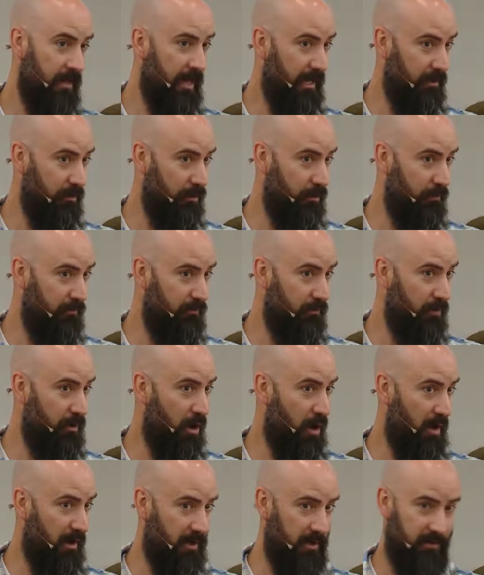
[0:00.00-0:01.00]
I don't know if you
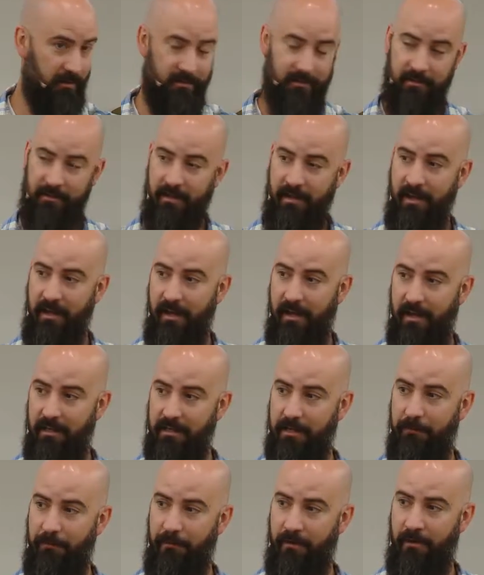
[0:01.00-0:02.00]
caught it. A
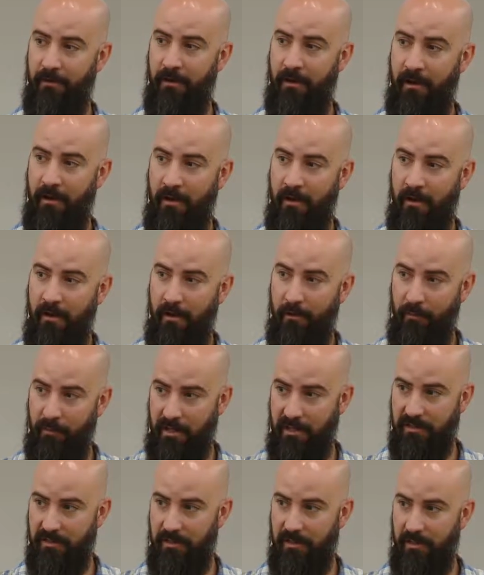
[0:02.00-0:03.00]
different
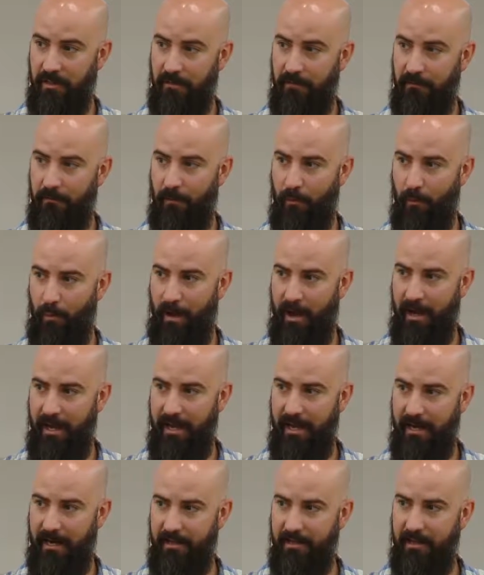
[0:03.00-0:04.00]
reason for why.
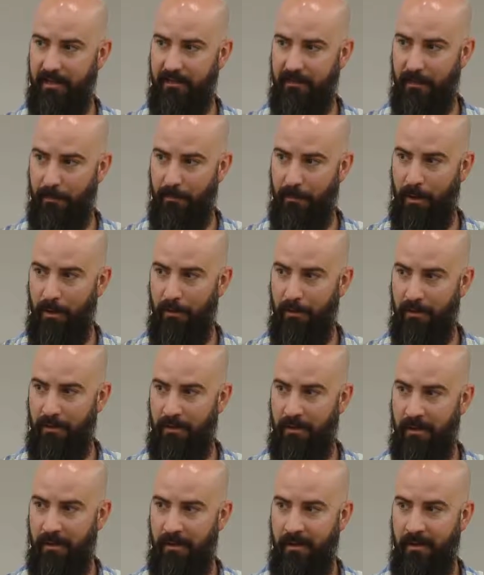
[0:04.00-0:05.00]
And I think they're
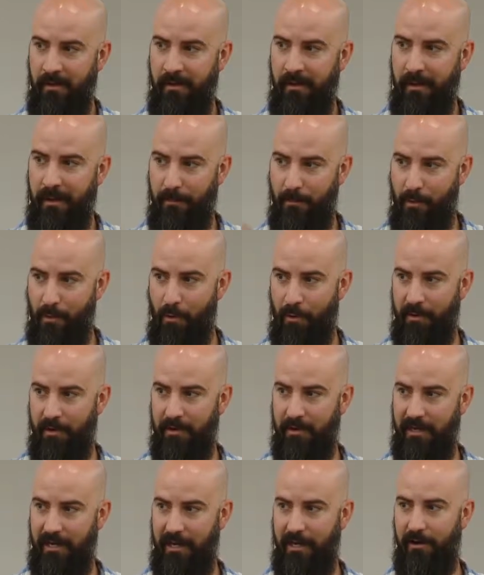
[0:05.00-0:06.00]
both
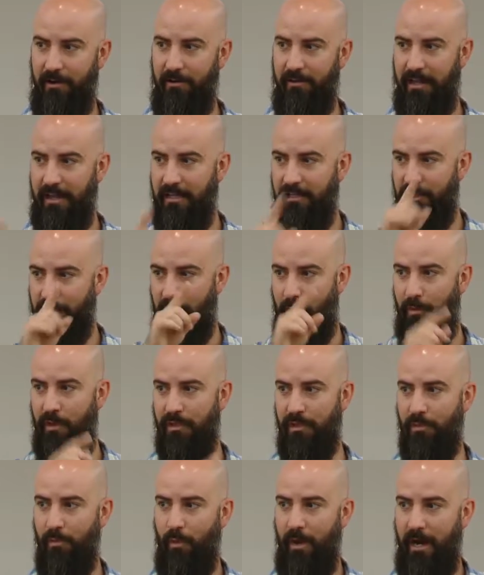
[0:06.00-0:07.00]
important here, and they show
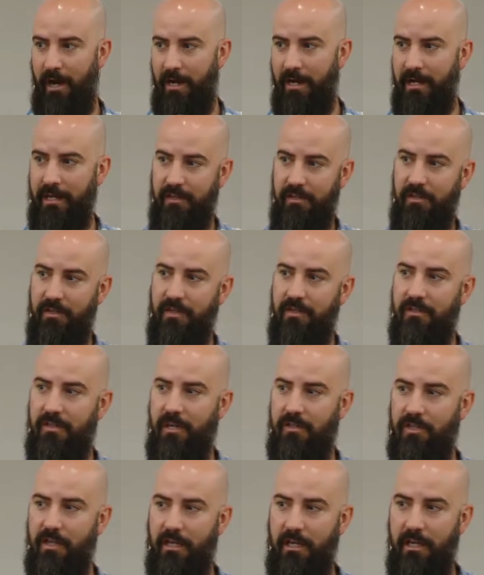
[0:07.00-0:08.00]
us why it's
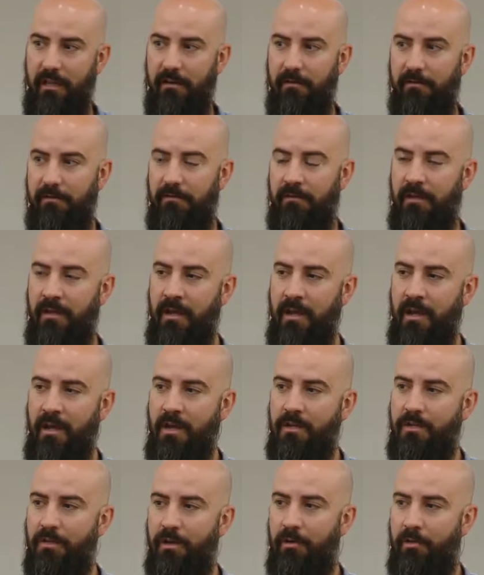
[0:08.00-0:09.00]
such a gift.
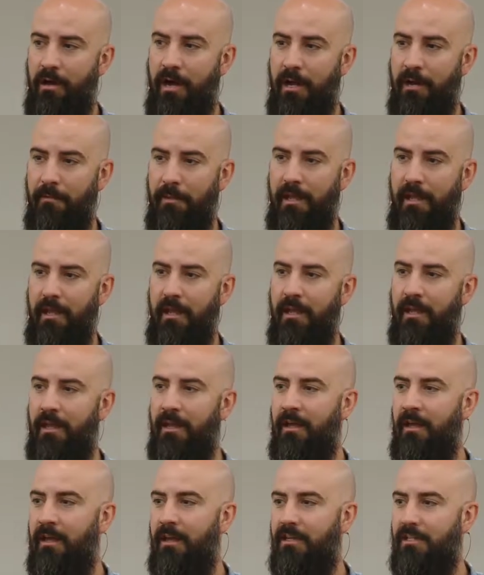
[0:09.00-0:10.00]
Deuteronomy
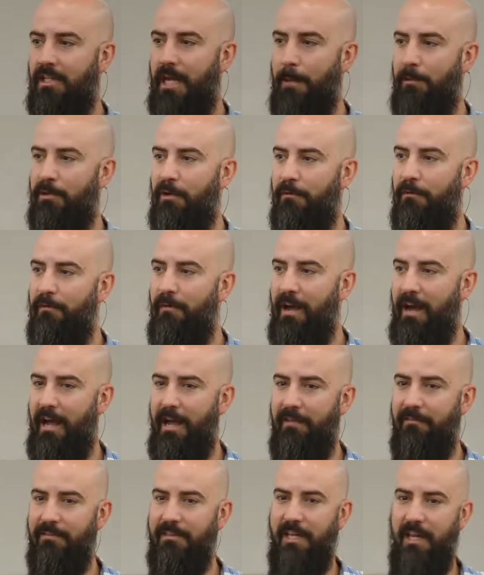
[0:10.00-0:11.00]
chapter
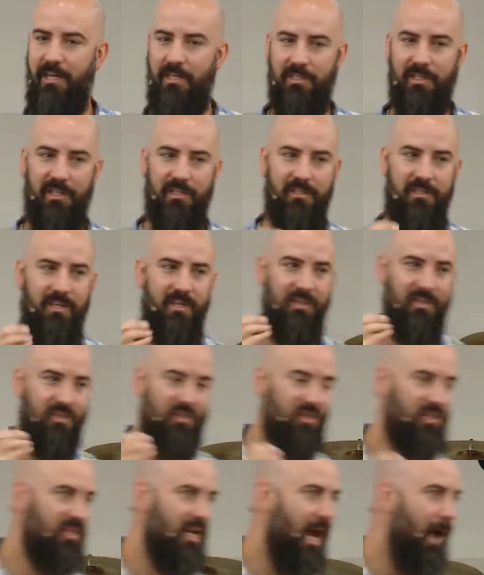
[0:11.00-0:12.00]
5 tells us
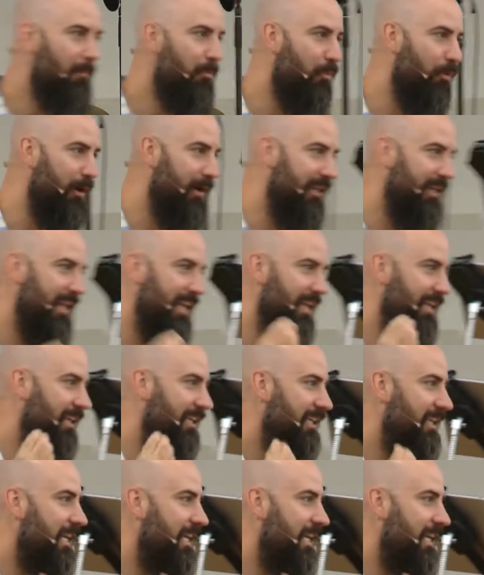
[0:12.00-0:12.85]
stop working,